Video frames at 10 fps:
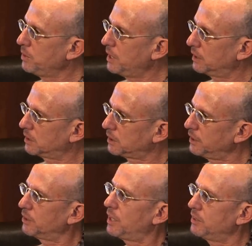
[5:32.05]
get
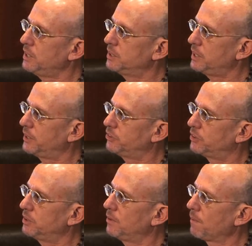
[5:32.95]
clear on the
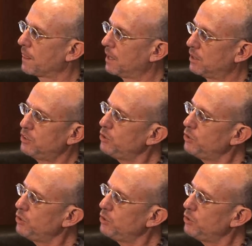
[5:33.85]
intention, the